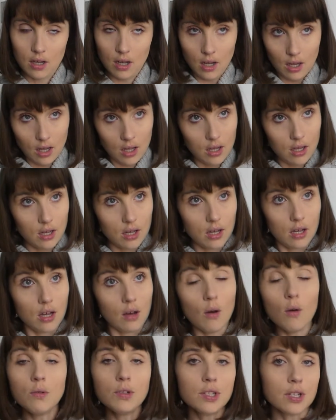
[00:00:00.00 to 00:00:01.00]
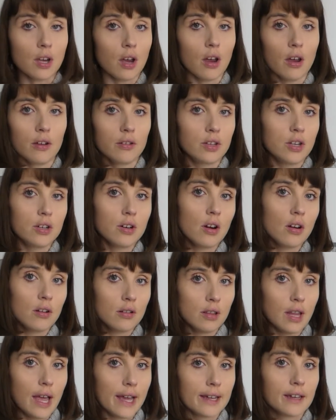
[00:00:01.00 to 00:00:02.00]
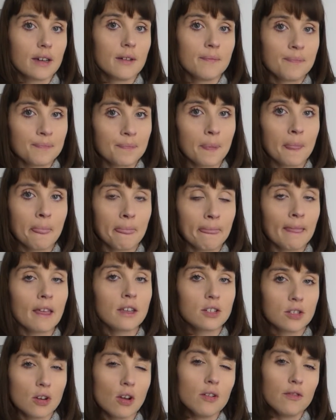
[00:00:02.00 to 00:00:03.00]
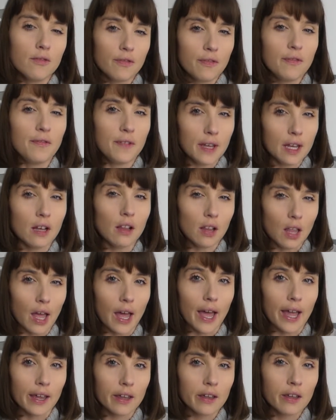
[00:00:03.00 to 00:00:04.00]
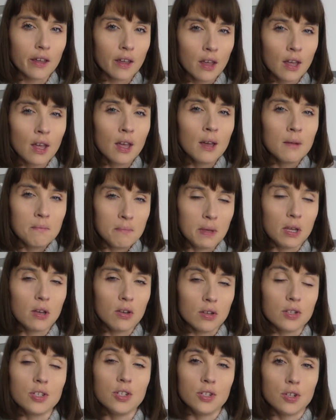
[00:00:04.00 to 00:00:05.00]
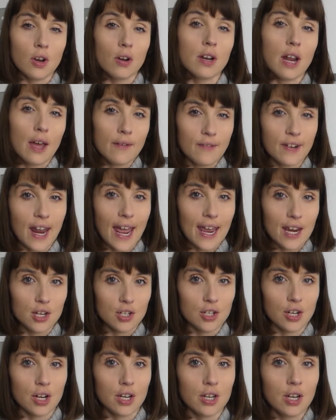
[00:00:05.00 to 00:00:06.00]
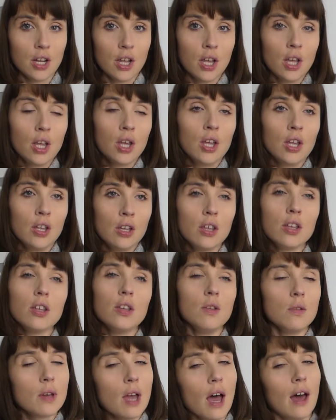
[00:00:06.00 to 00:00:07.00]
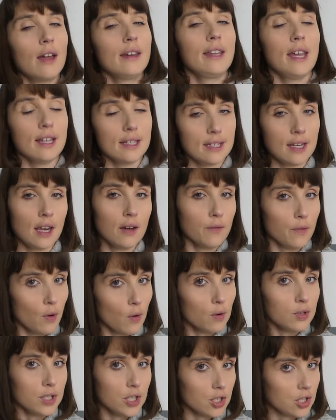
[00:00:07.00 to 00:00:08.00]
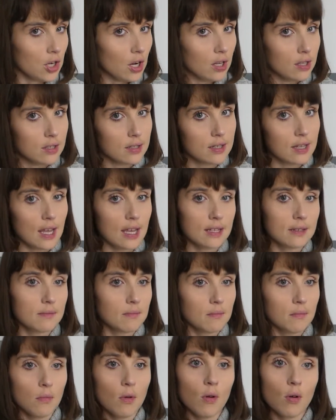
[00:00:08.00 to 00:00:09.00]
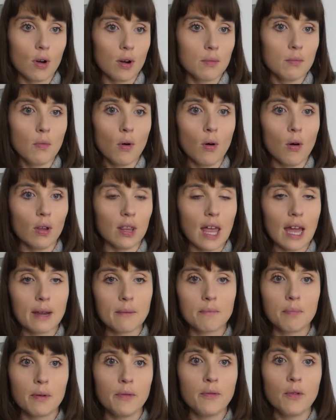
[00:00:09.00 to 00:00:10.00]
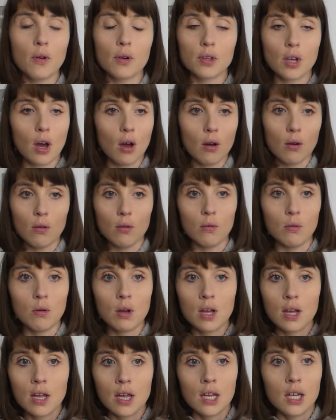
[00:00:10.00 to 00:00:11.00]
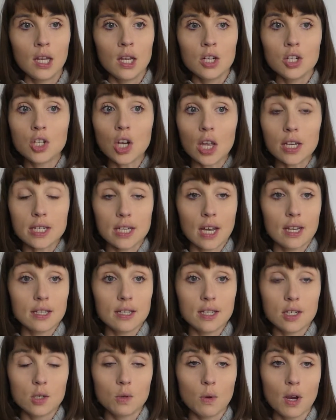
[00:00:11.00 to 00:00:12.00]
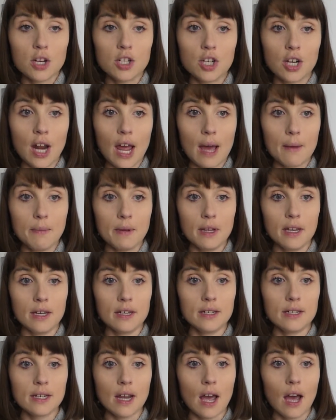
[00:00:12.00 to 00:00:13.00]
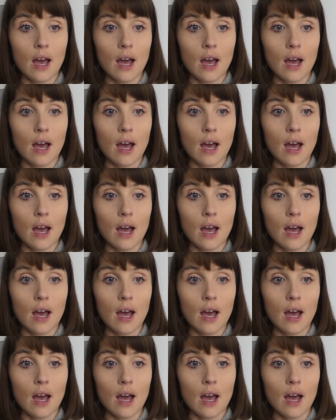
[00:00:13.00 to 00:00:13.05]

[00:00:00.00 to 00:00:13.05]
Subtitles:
Also, you don't feel like because you don't have an agent, you can't get seen for auditions. There's more and more, like before the whole shutdown situation happened,